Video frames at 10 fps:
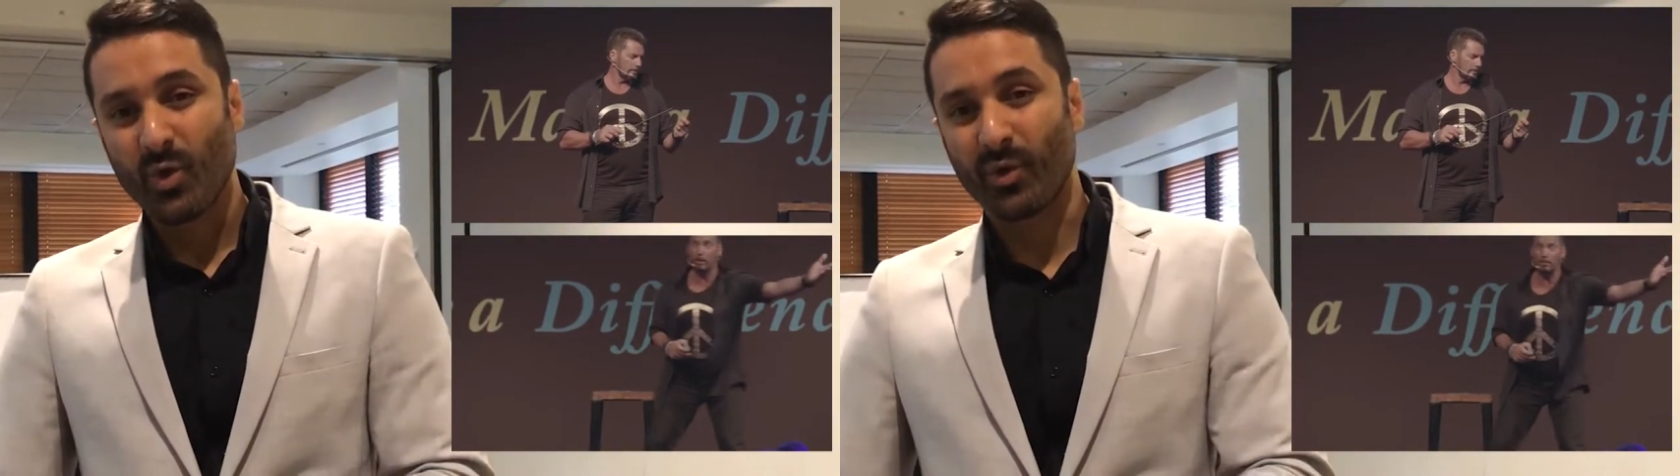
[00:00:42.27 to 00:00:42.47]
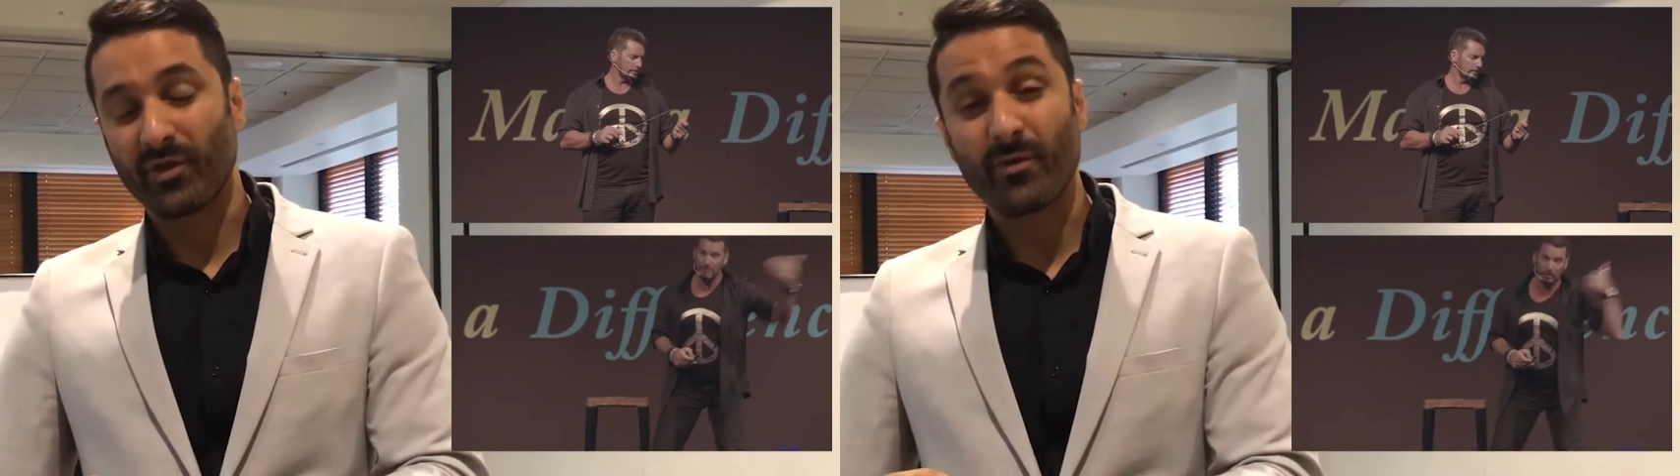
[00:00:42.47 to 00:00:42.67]

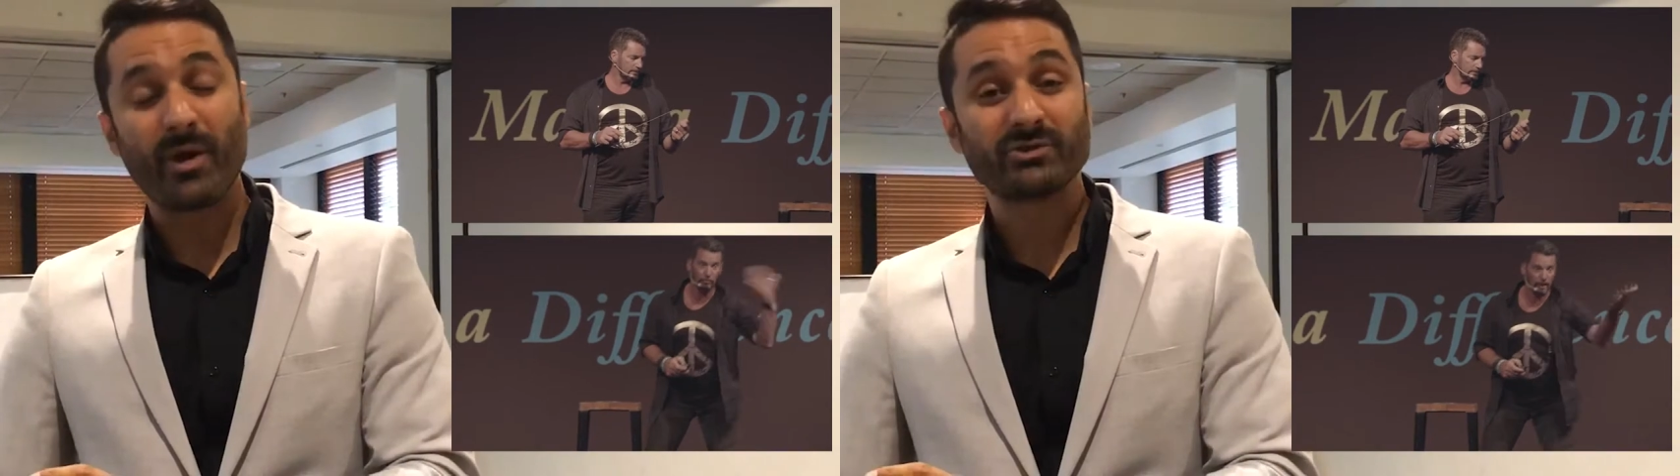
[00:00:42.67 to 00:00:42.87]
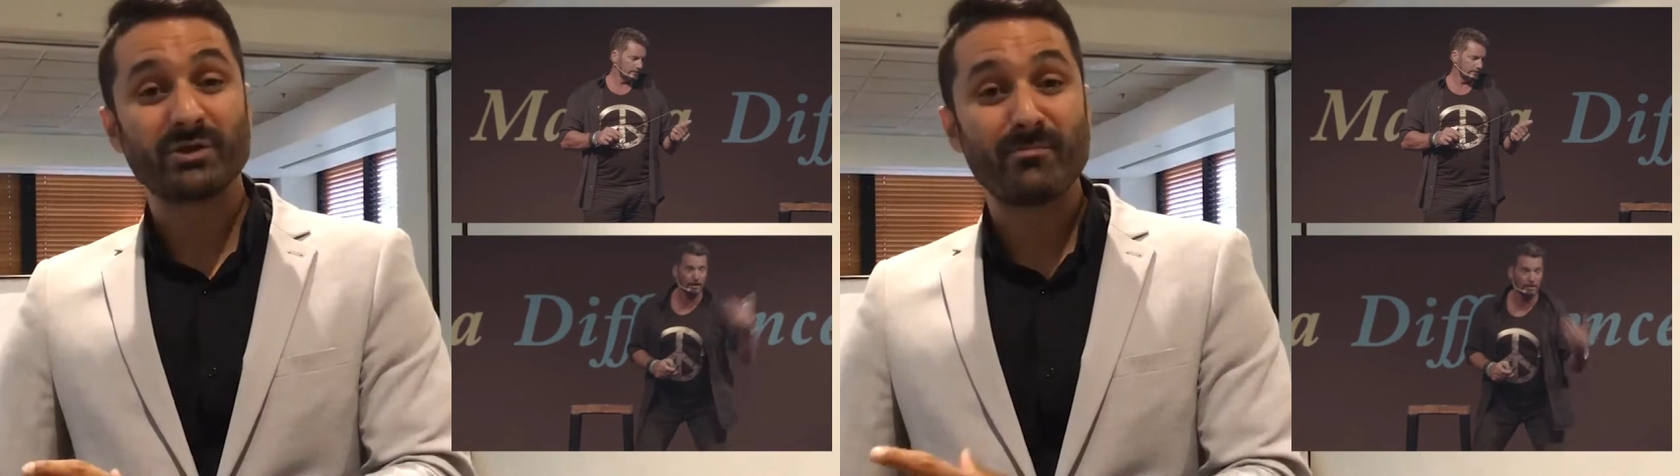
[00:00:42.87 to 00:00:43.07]
one of the
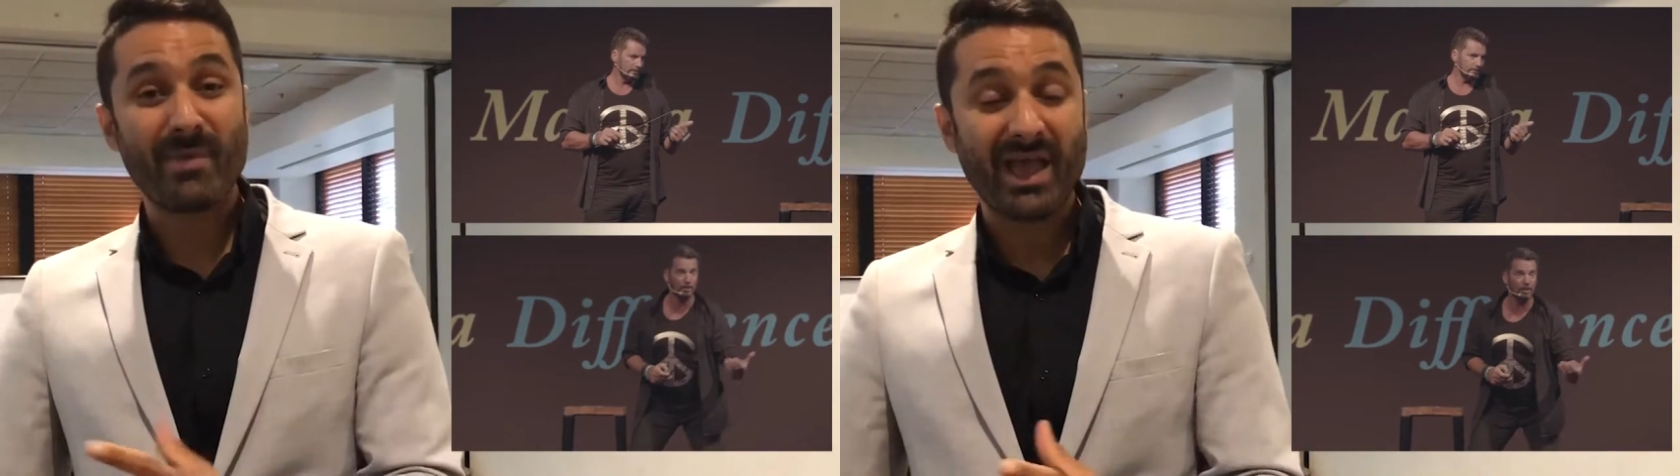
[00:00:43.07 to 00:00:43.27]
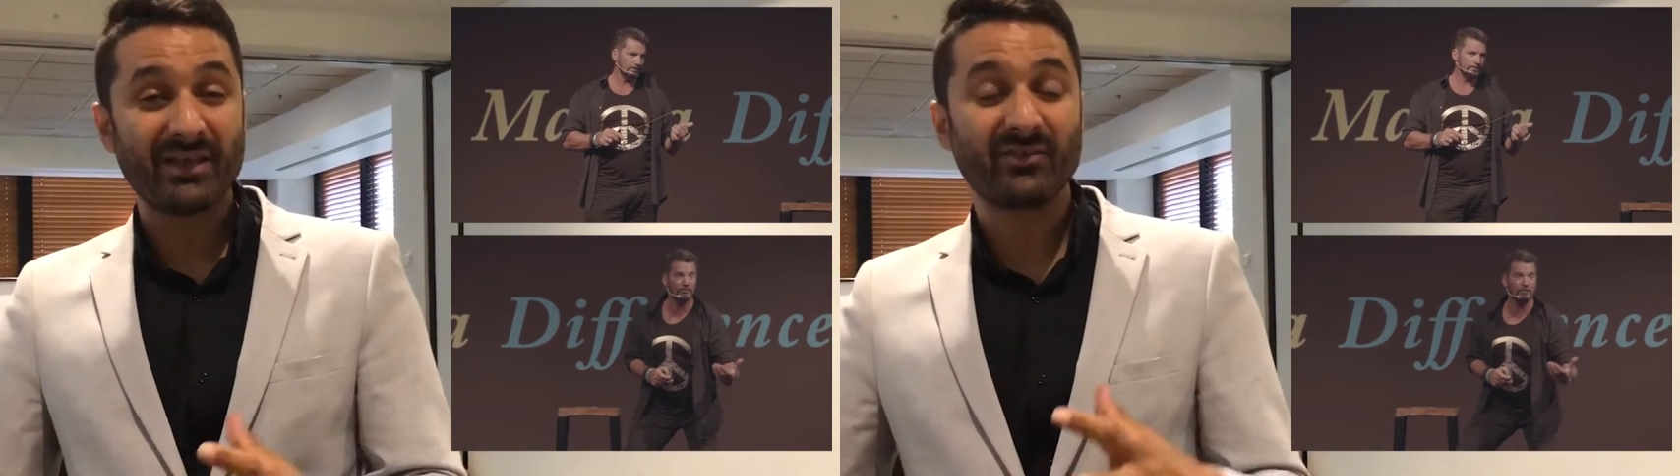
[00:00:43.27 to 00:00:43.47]
most
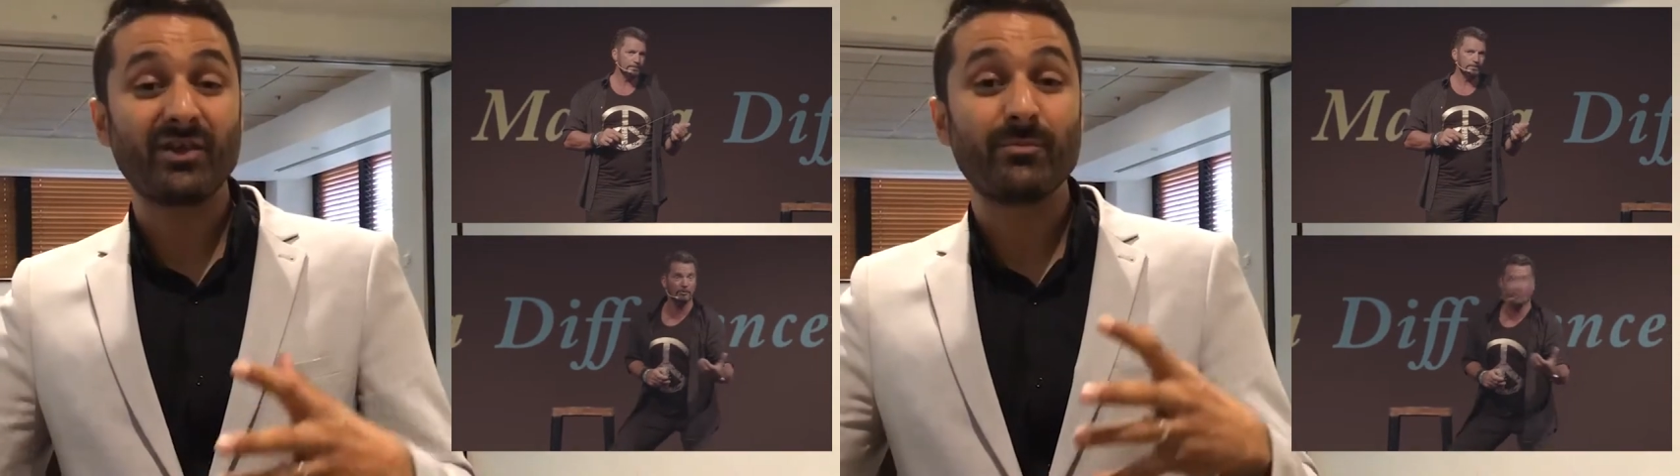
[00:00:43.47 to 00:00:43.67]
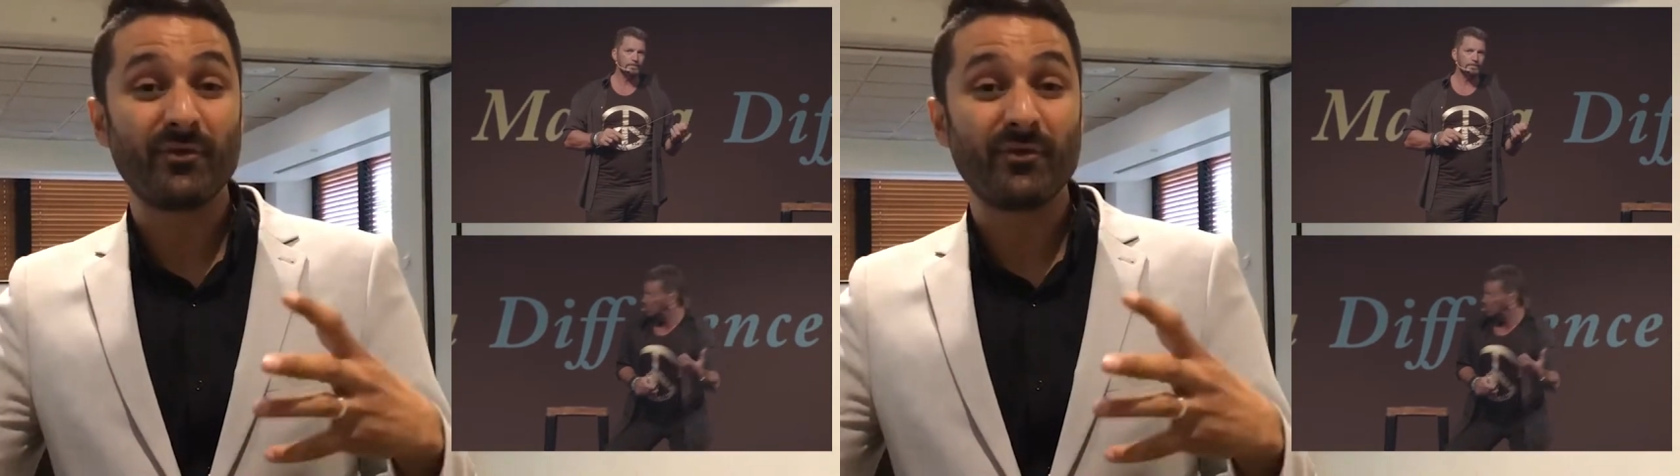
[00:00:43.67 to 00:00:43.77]
amazing